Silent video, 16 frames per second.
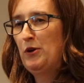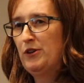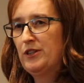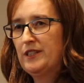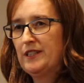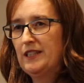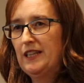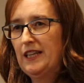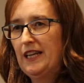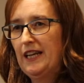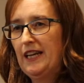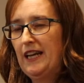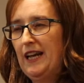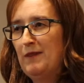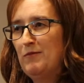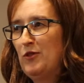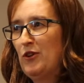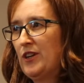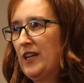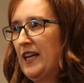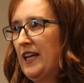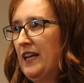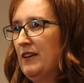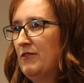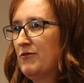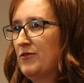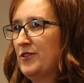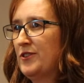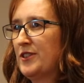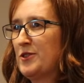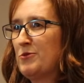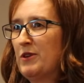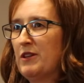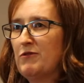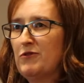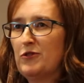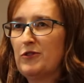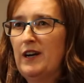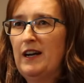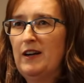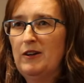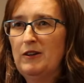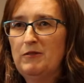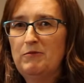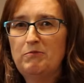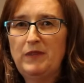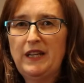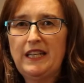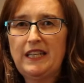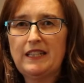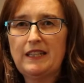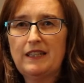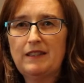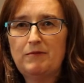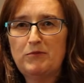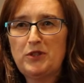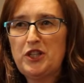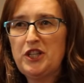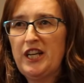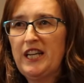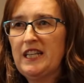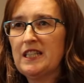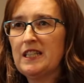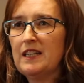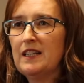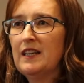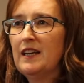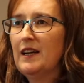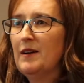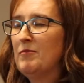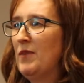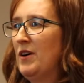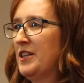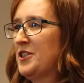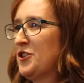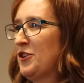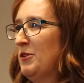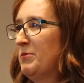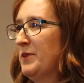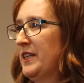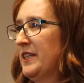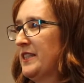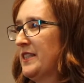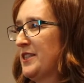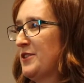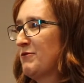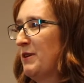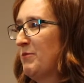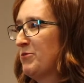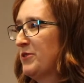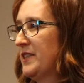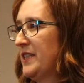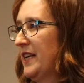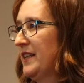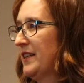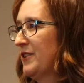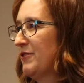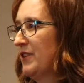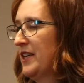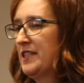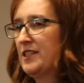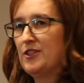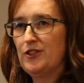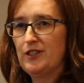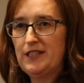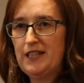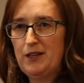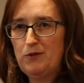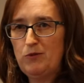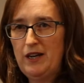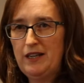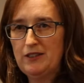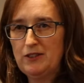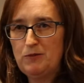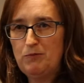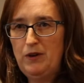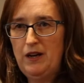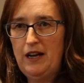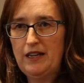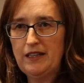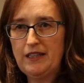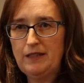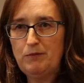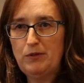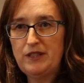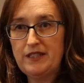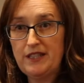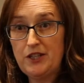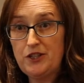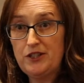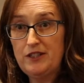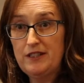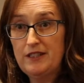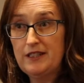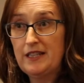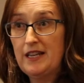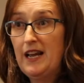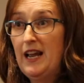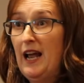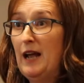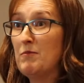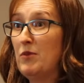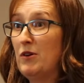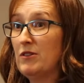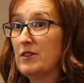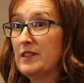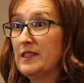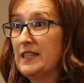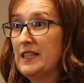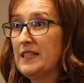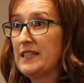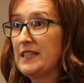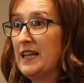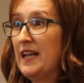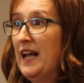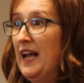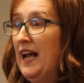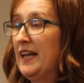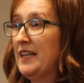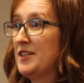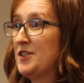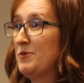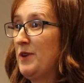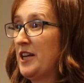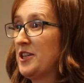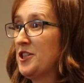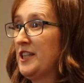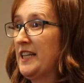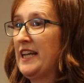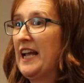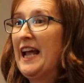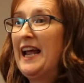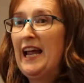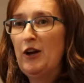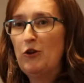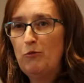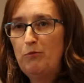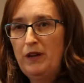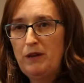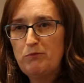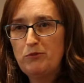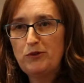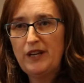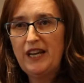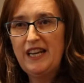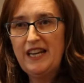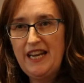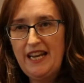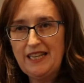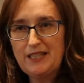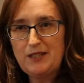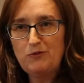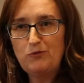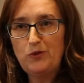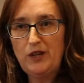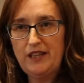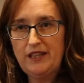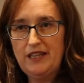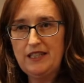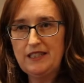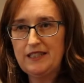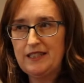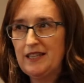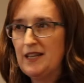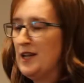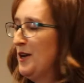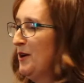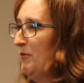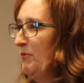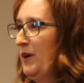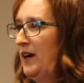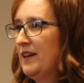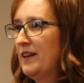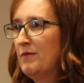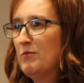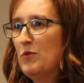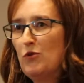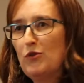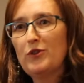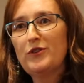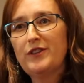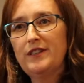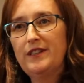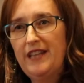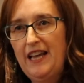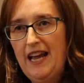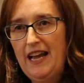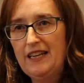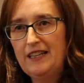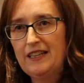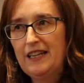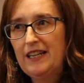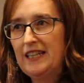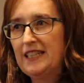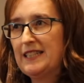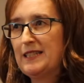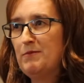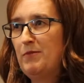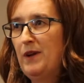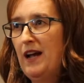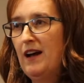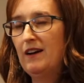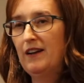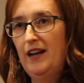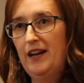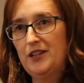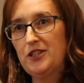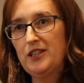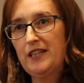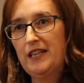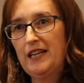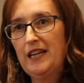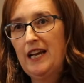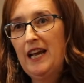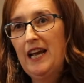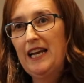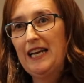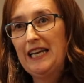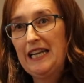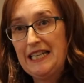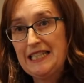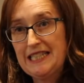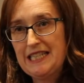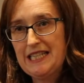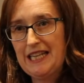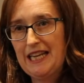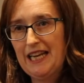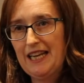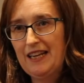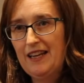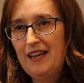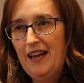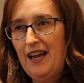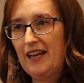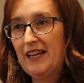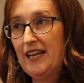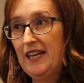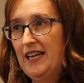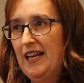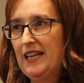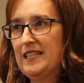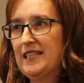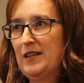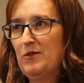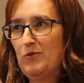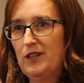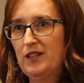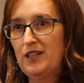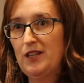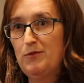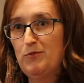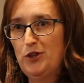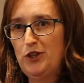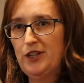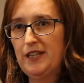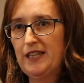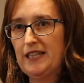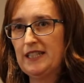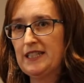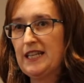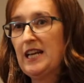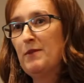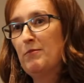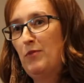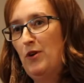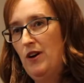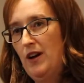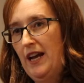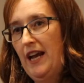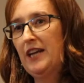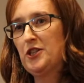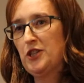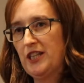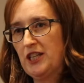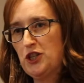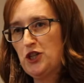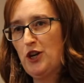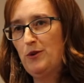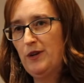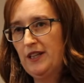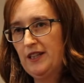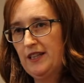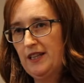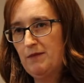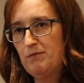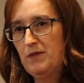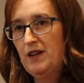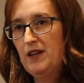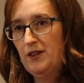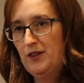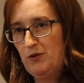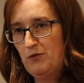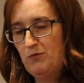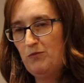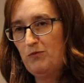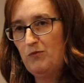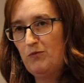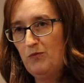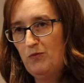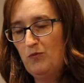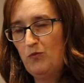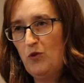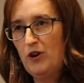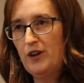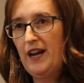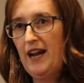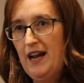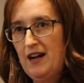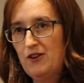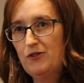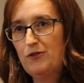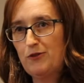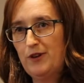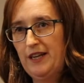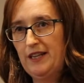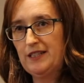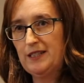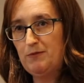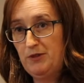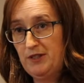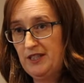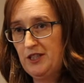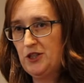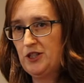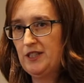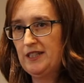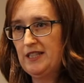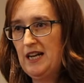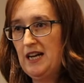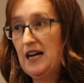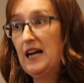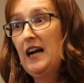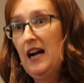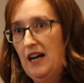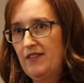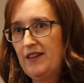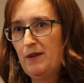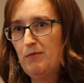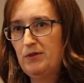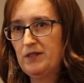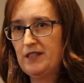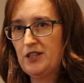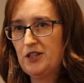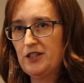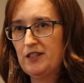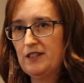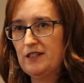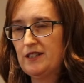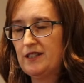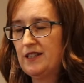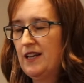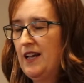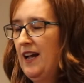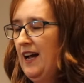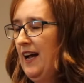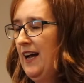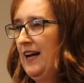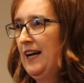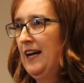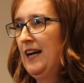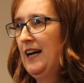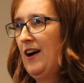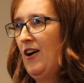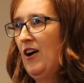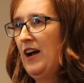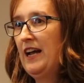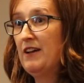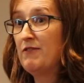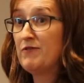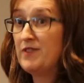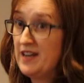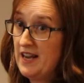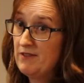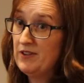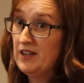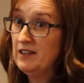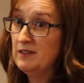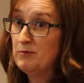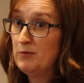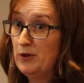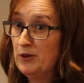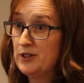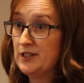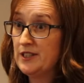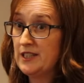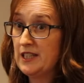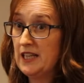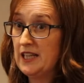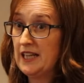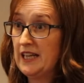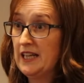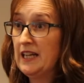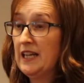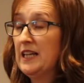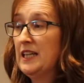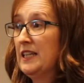personally am not here for the 24-hour media machine. My job is to represent the Greens New South Wales Party positions and policies, and to actually help people connect with us. But more than that, it's about actually listening and connecting with communities by actually showing them that what our Greens positions are their positions. I have never personally